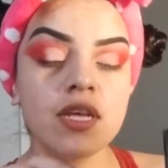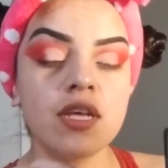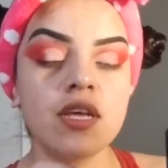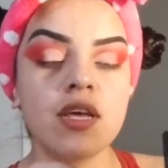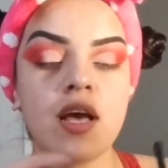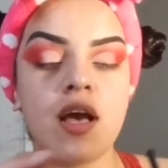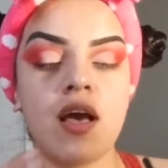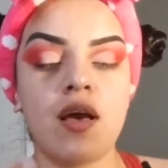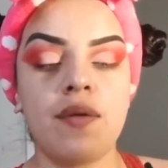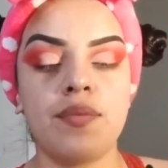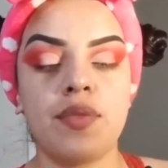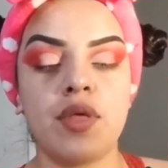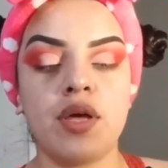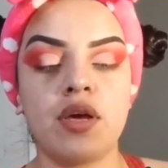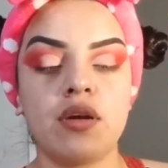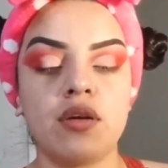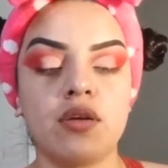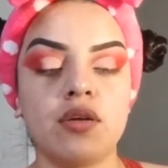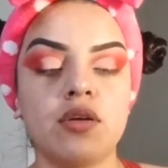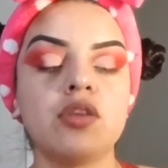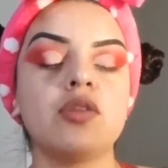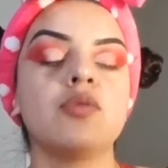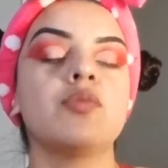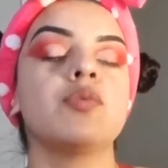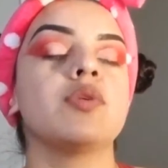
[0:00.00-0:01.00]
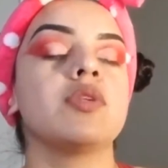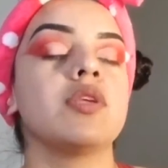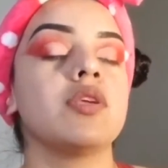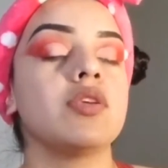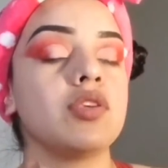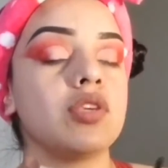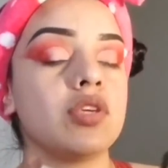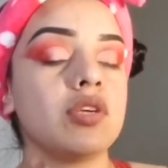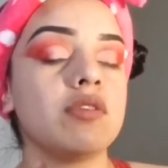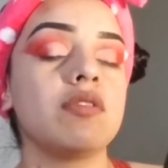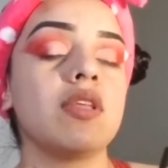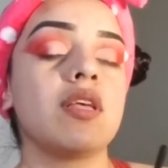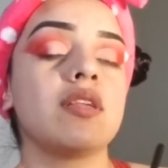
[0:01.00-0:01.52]
I'm not 100%
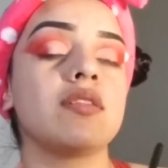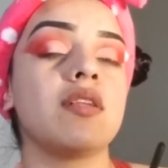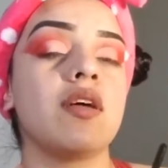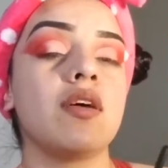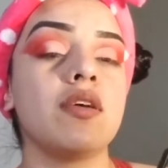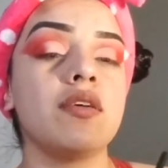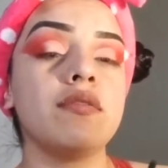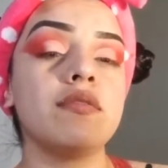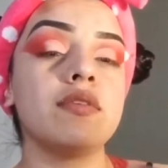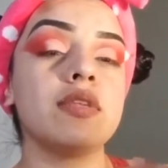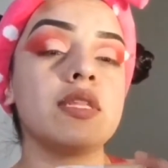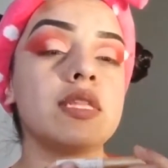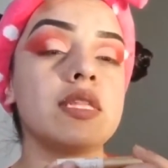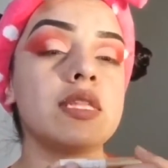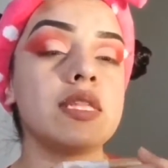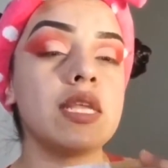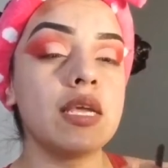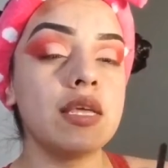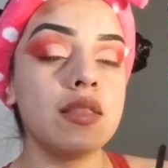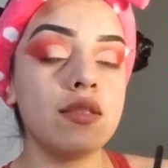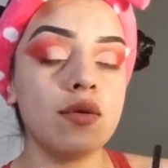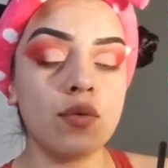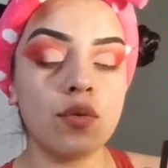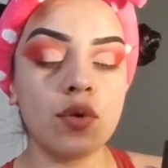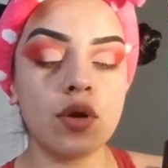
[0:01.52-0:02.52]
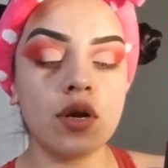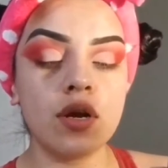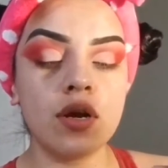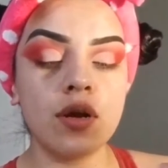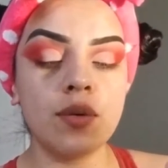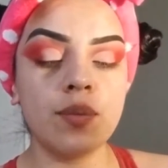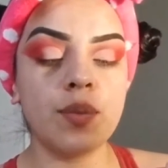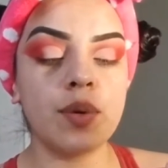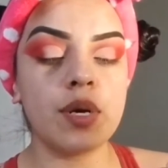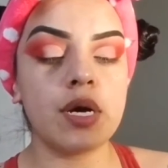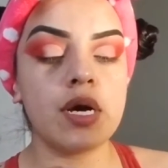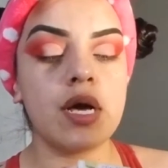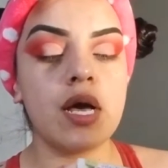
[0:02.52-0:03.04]
sure that's how you even say the word,
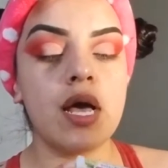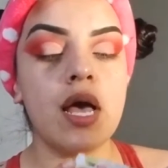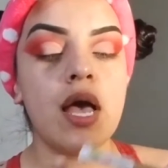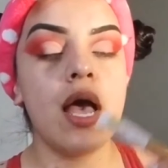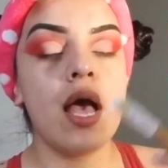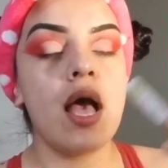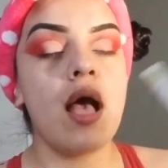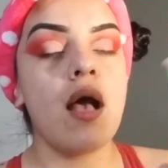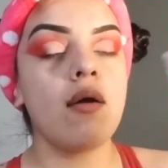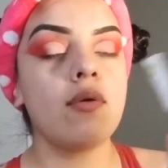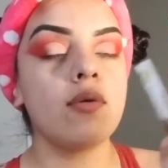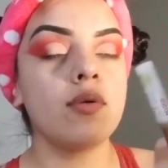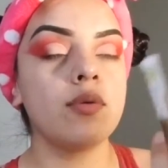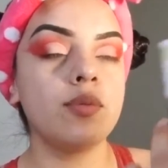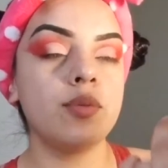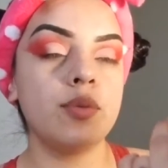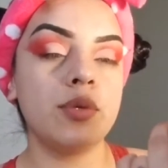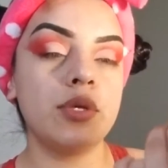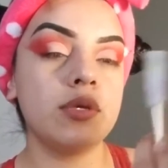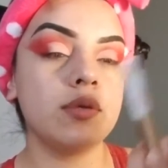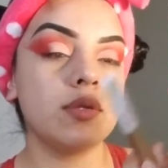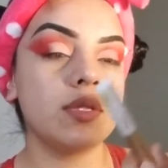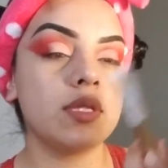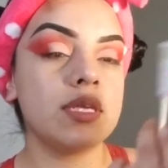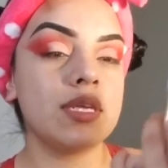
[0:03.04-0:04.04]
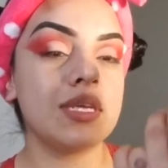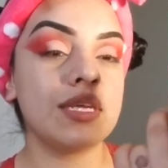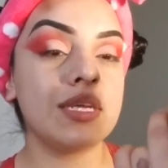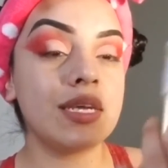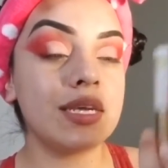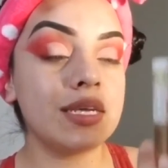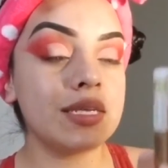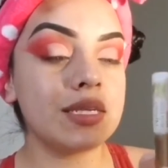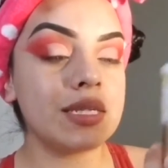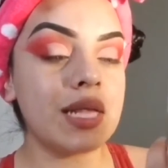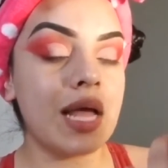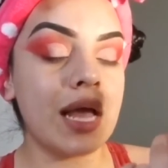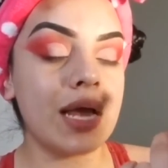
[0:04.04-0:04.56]
but I will be using
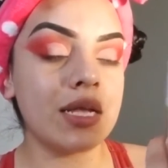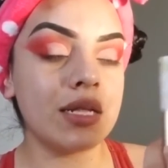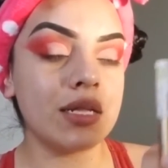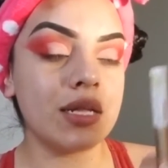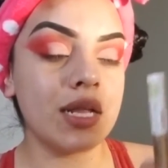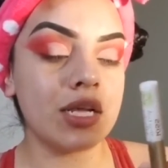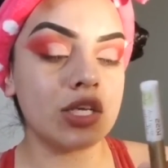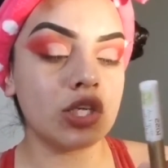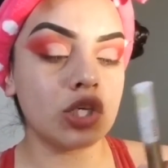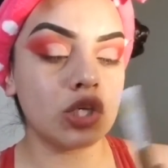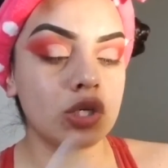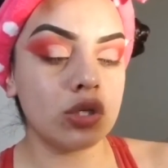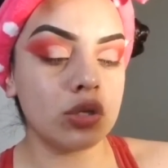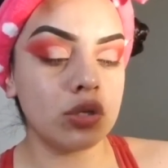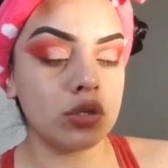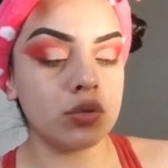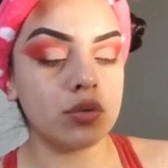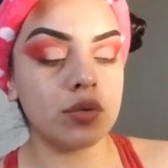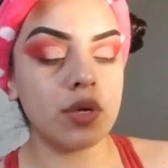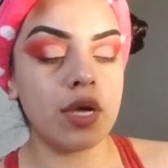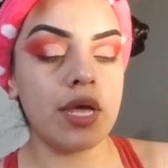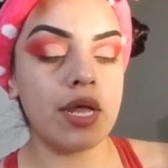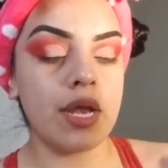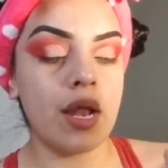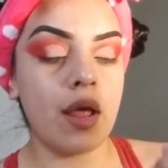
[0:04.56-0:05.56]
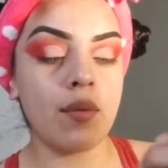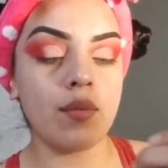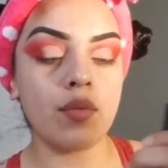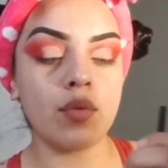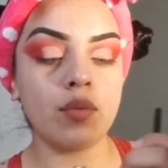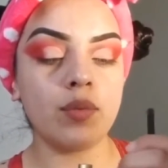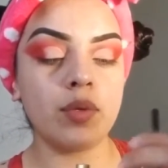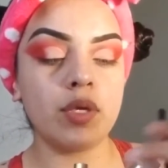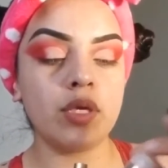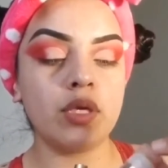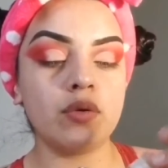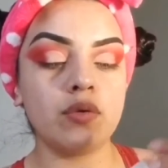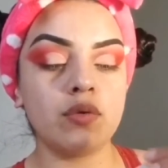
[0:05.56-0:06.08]
Kiss eyelash glue, and I will be
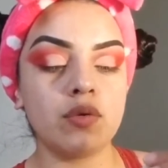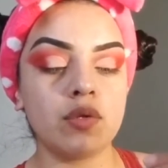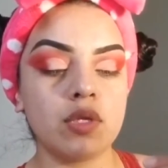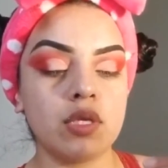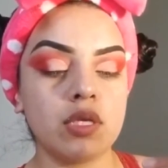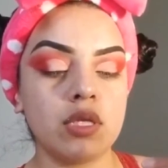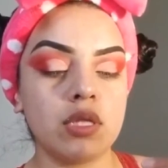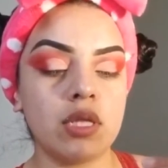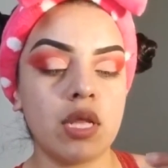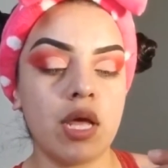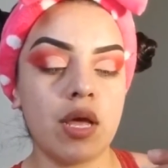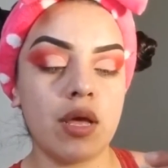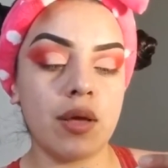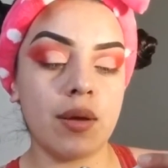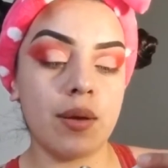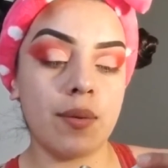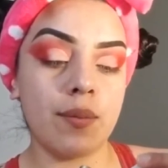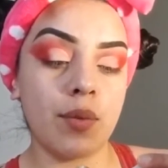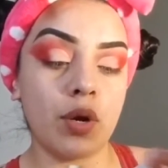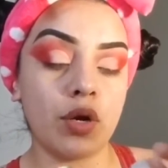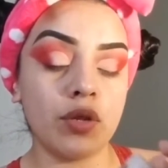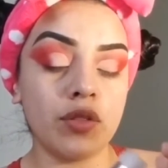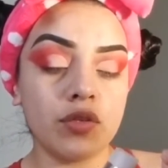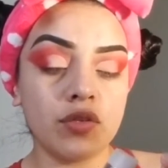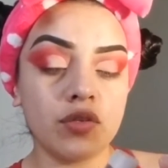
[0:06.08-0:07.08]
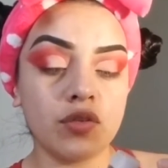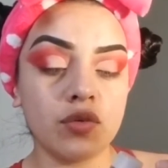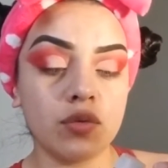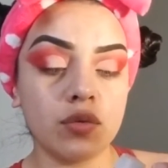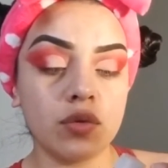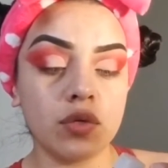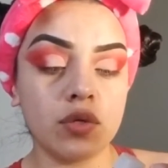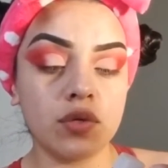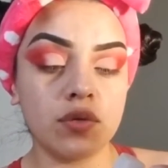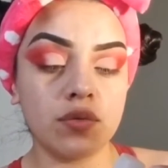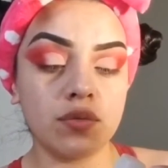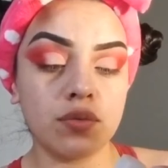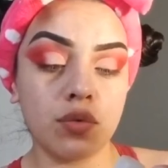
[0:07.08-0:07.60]
using Martha
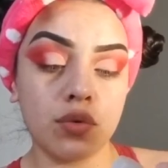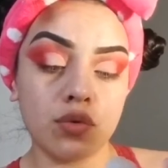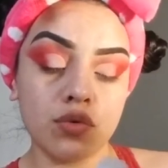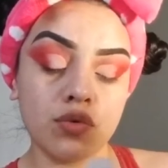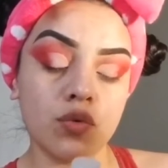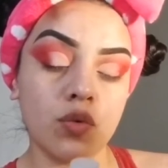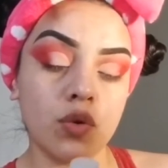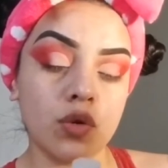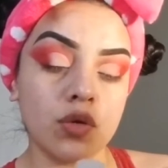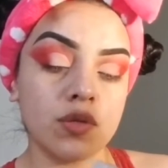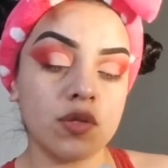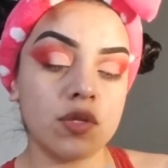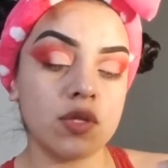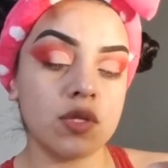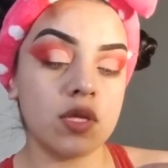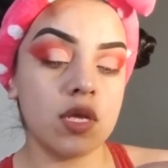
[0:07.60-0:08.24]
Stewart's rose quartz